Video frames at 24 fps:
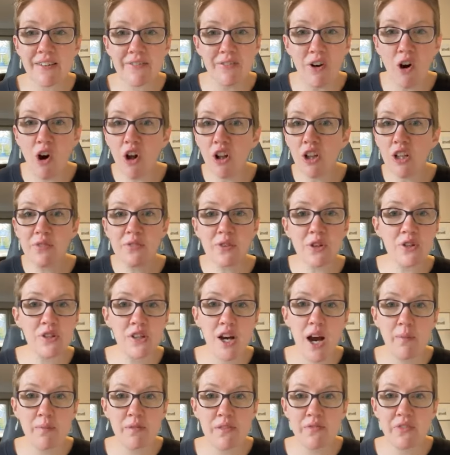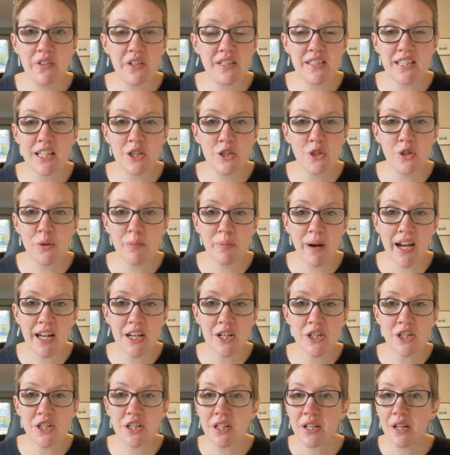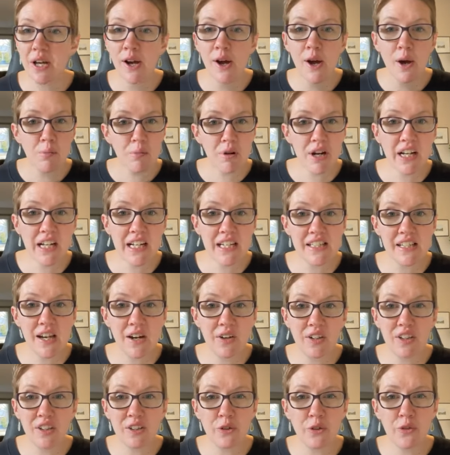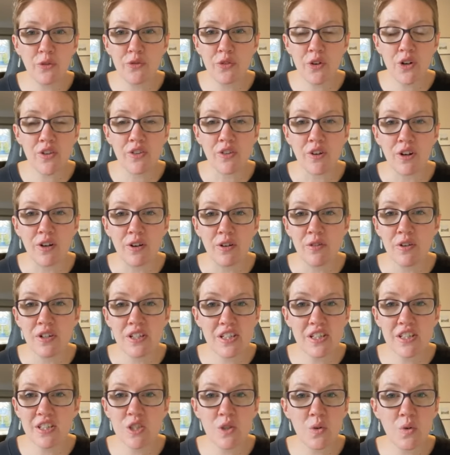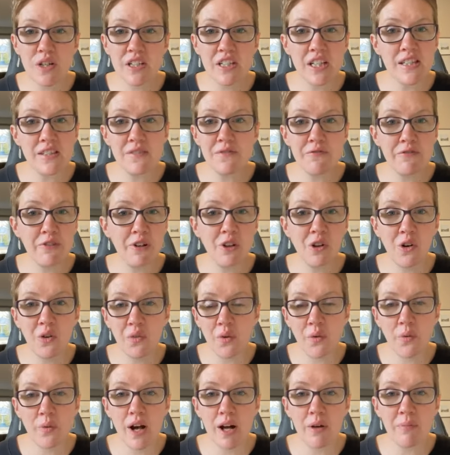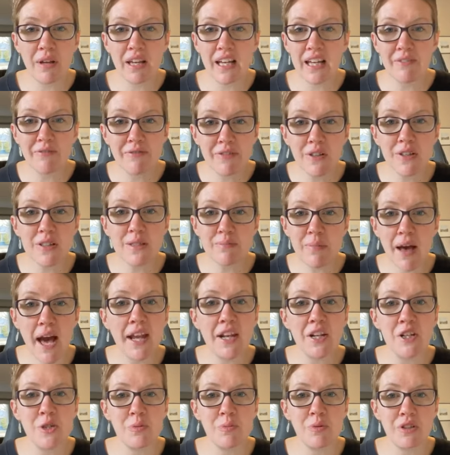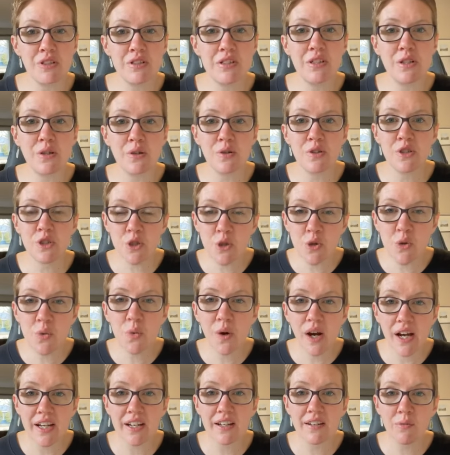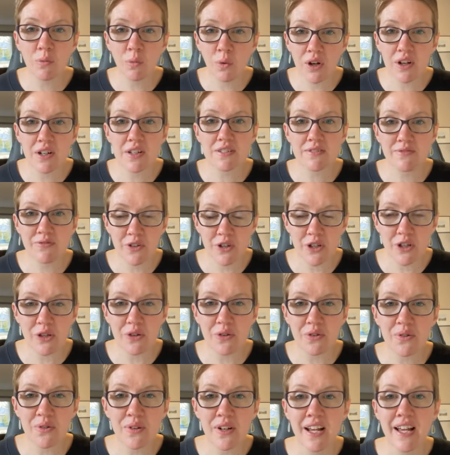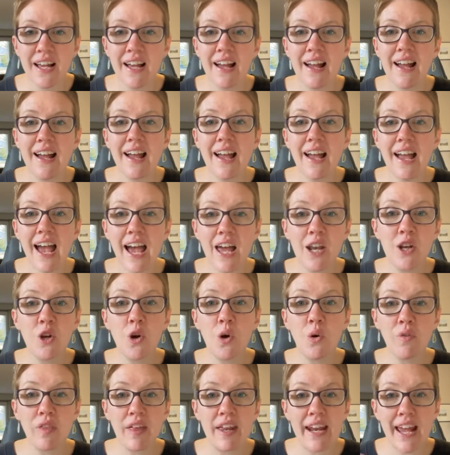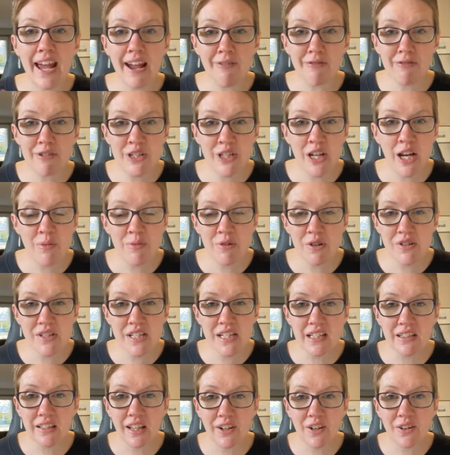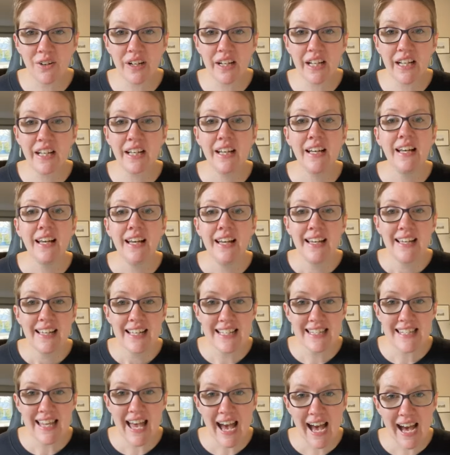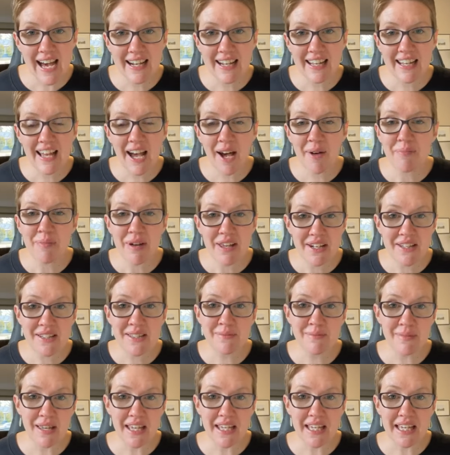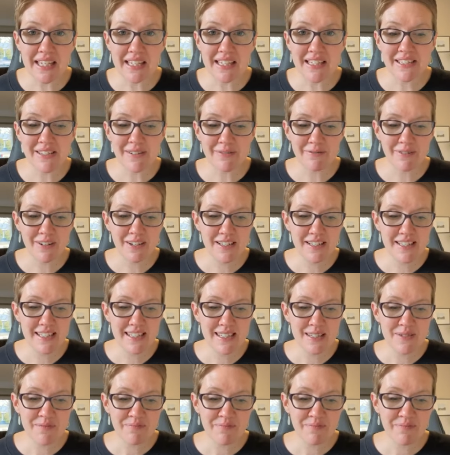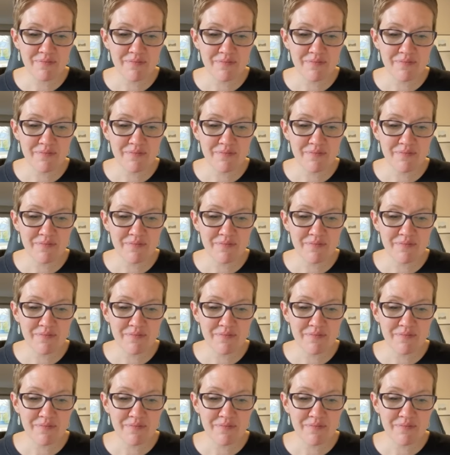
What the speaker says: If all of your tops feels like too much, break it down a little further so it doesn't feel overwhelming. It feels manageable to you. Do what works for you, and know that every time you're decluttering, it's adding up and it's making a difference.